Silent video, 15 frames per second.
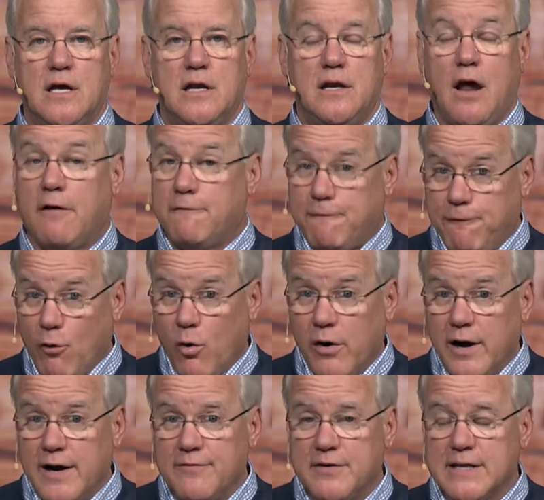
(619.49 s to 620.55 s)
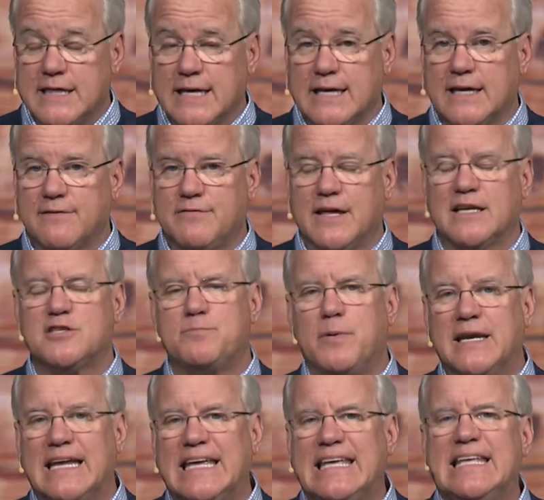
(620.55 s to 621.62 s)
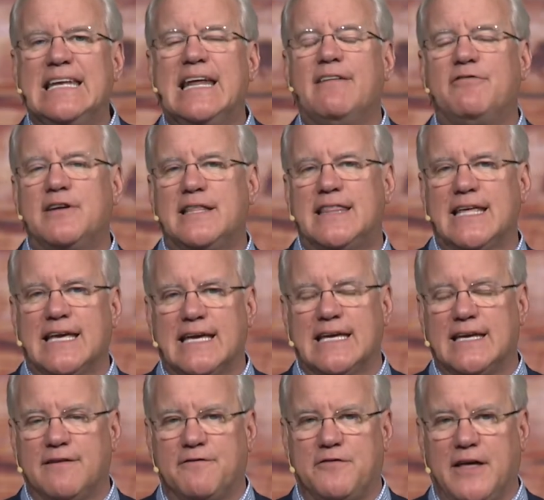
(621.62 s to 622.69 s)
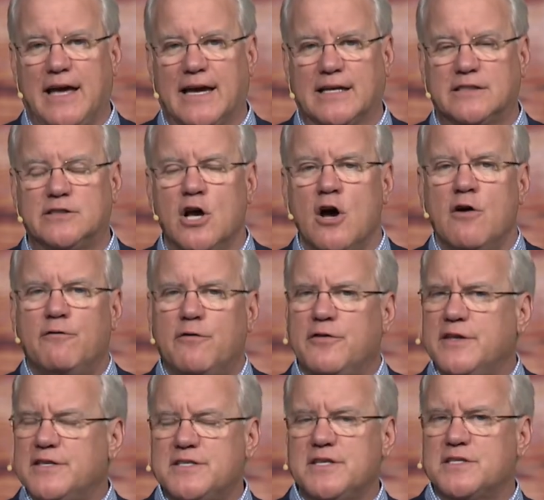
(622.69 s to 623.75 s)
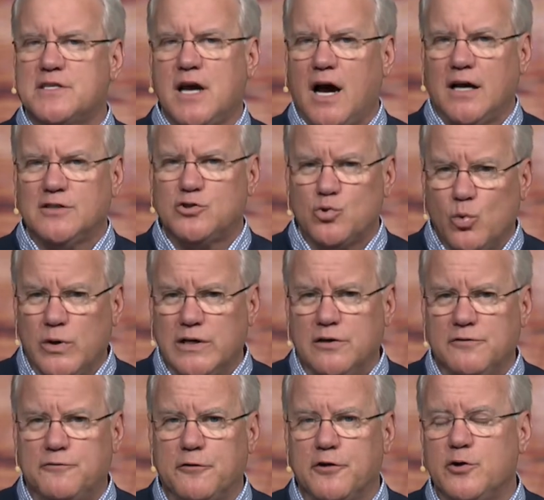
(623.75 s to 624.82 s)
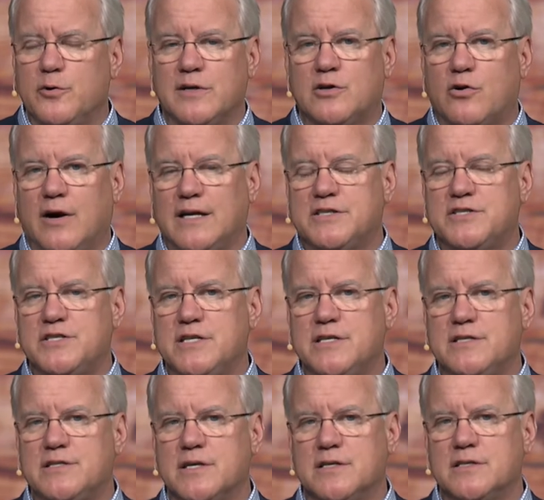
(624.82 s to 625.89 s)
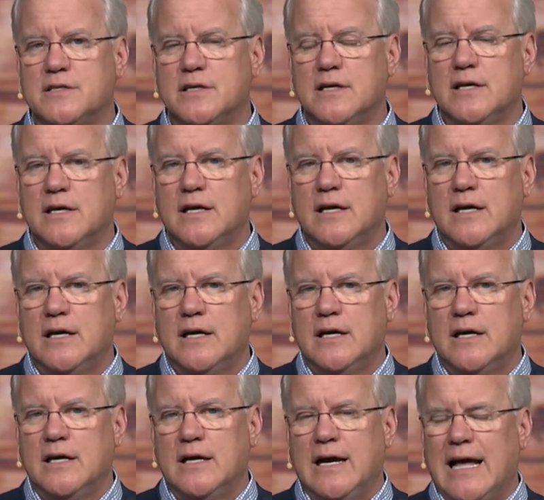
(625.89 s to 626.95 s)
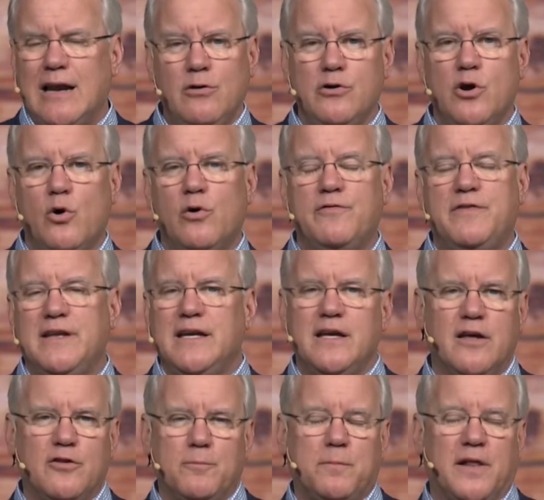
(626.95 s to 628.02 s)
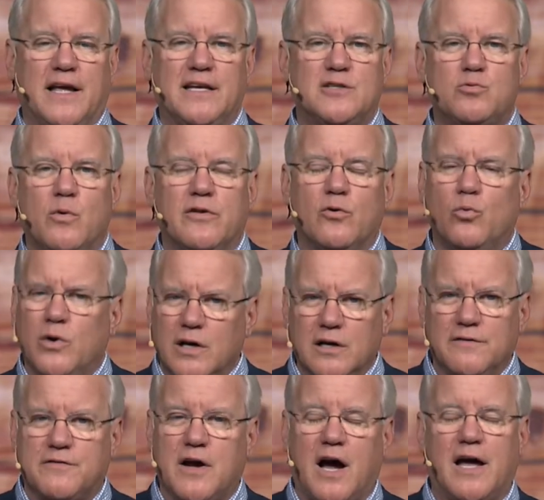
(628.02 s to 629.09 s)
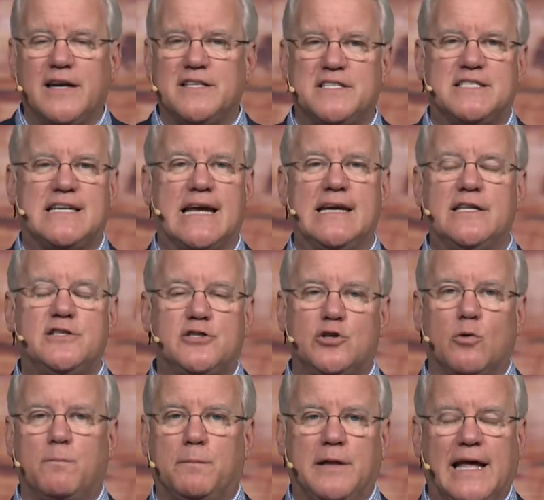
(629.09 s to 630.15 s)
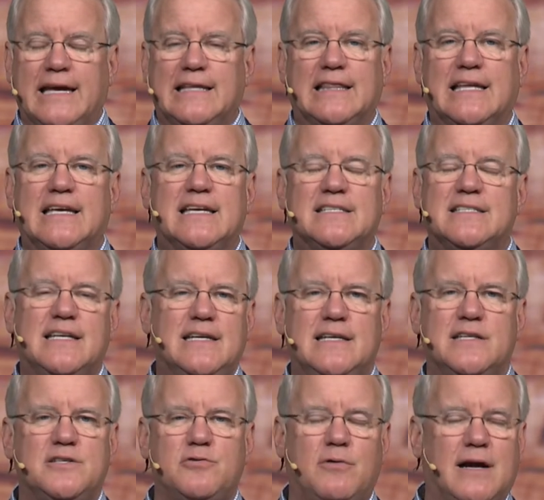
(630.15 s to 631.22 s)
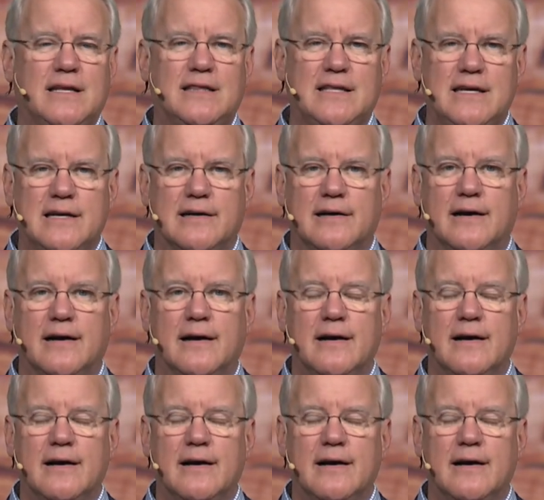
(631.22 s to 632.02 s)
Not for everything give thanks, but in everything give thanks, for this is God's will for you in Christ Jesus. I don't know of any other place where the will of God is stated so plainly as it is right there.